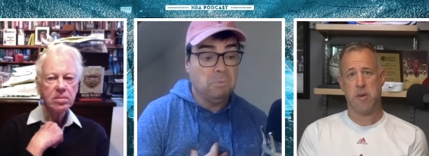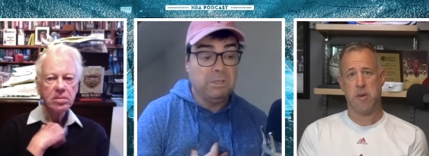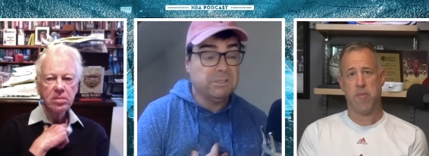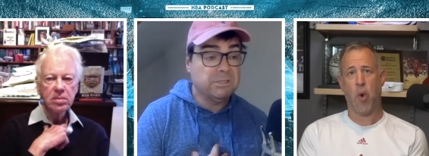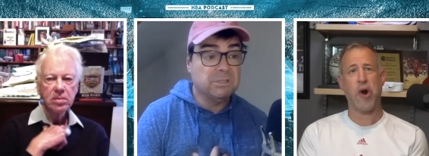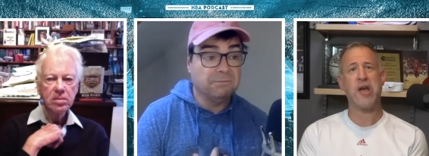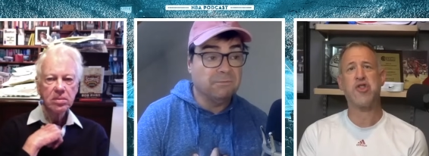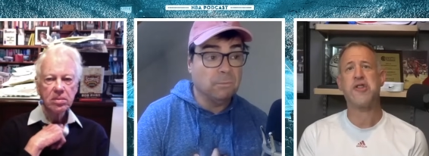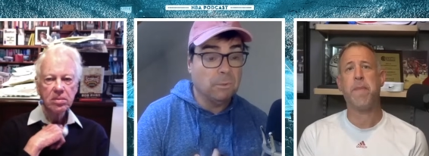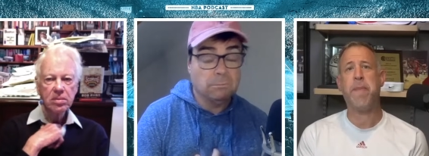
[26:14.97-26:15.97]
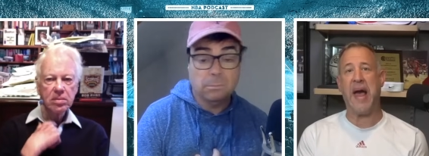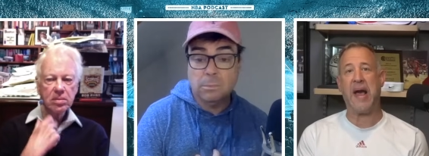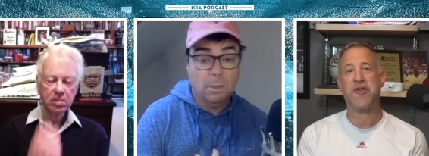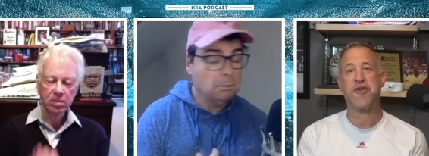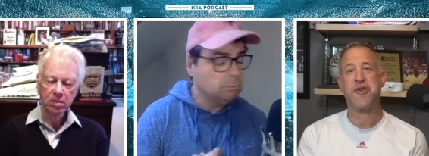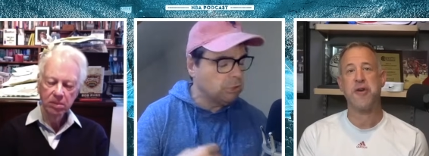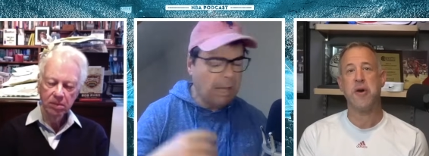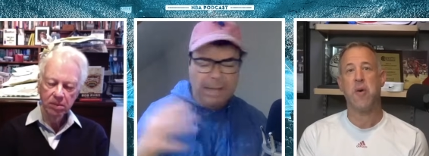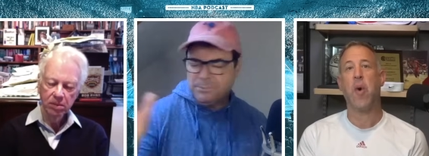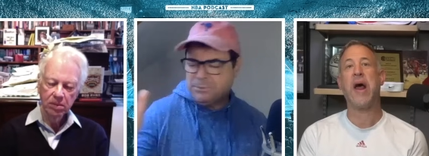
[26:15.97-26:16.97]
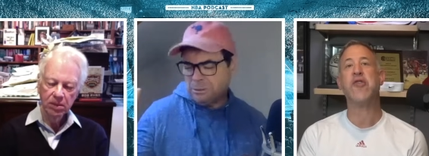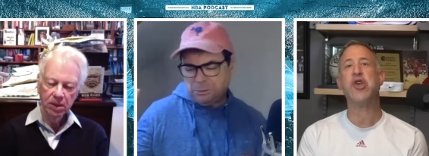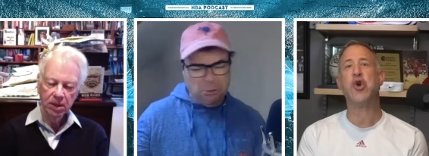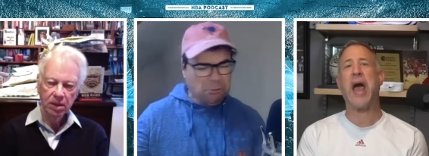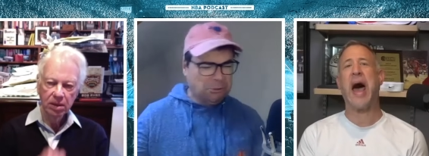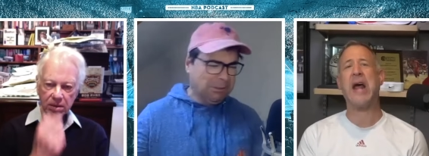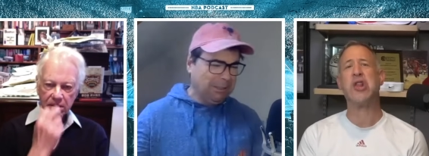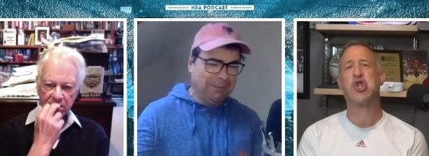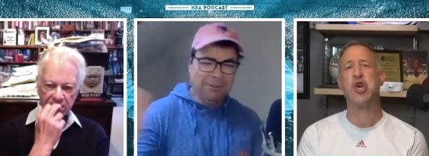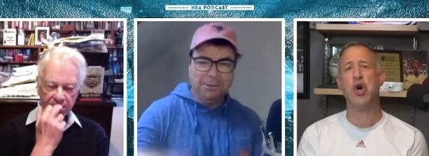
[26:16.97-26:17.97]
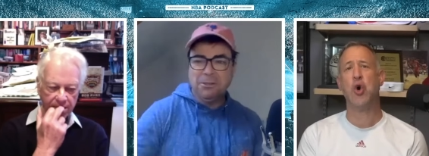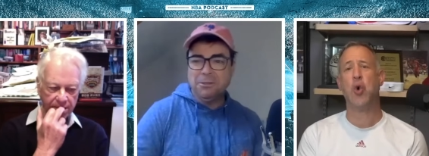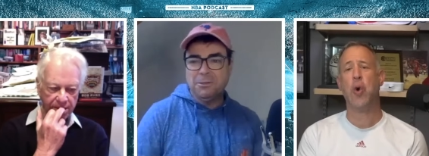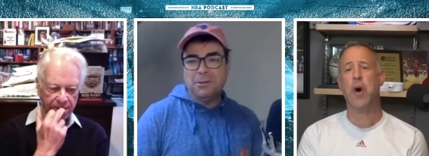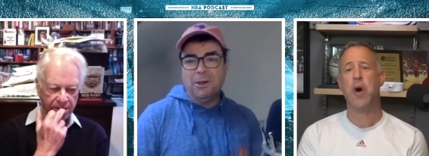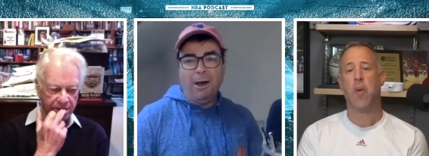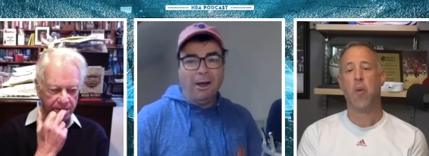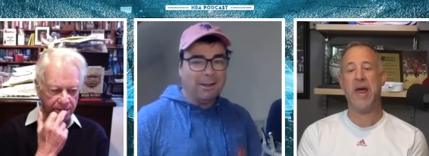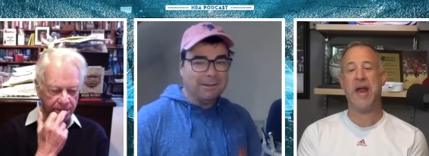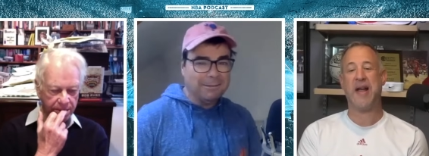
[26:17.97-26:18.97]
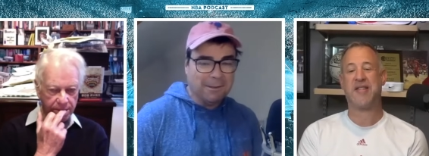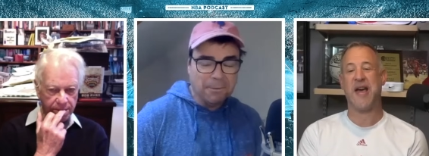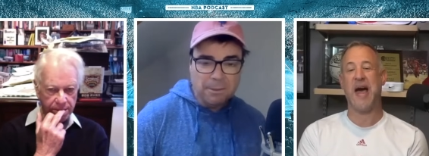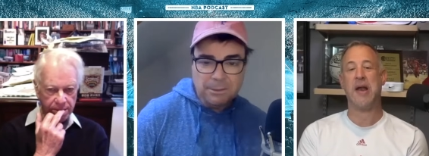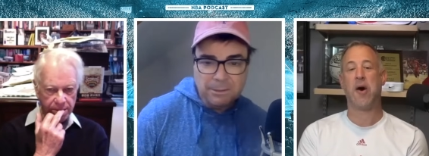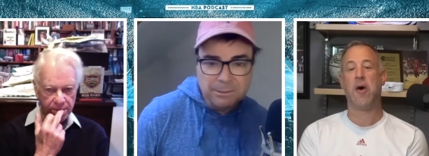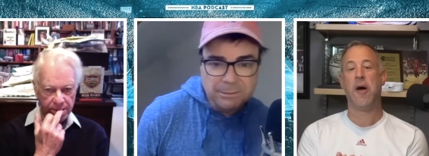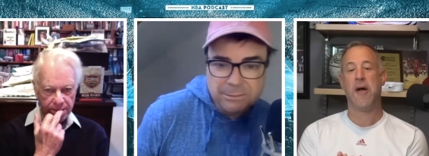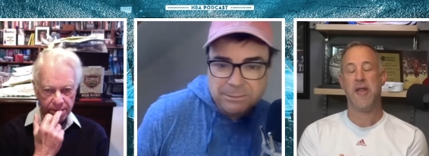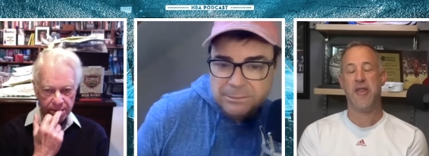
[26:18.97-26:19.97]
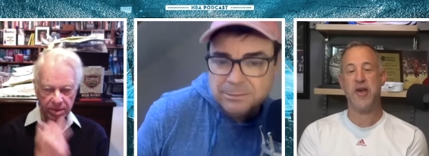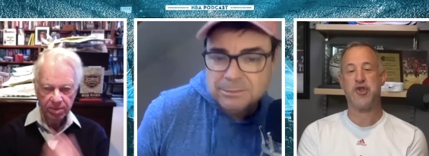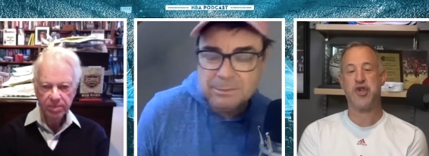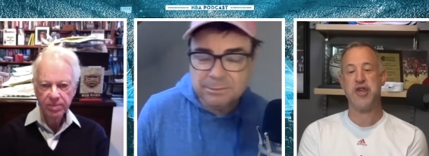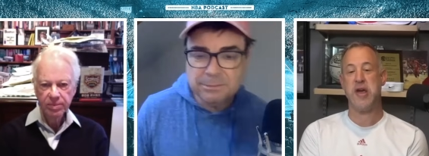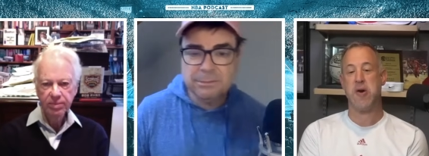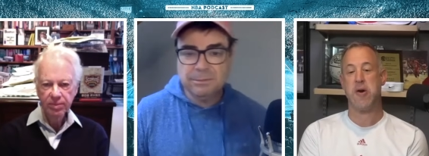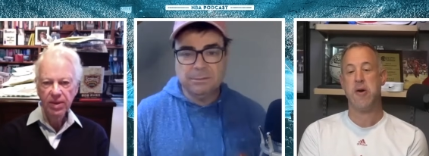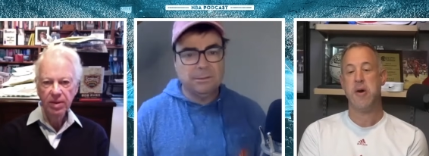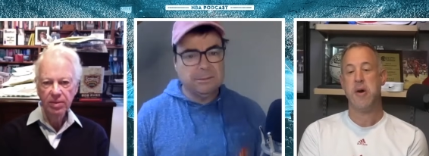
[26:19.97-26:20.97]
Speaker 1: Mortgage is- the picks. Absolutely. Whatever you got to do, God. win a title this year.